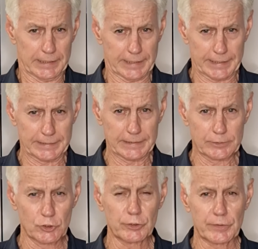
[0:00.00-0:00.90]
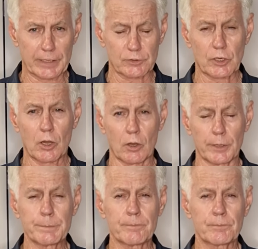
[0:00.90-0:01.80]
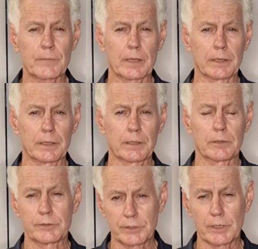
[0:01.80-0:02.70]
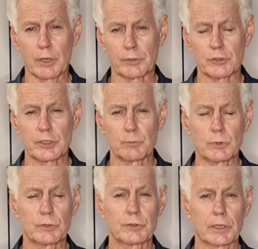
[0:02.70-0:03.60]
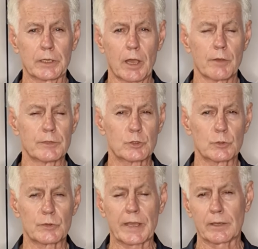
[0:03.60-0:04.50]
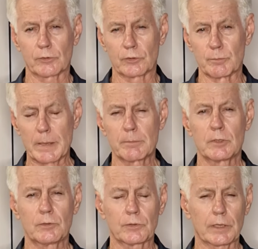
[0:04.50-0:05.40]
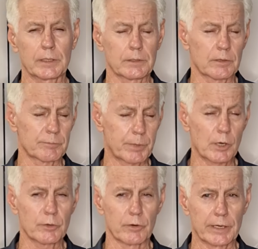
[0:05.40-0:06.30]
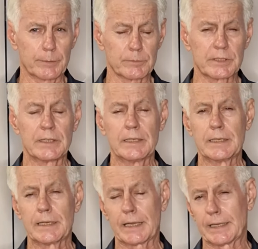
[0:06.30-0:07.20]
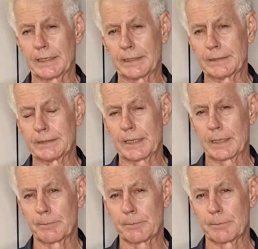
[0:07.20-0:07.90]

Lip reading: and during that time I did own a gym with over 2,000 members, and I've programmed and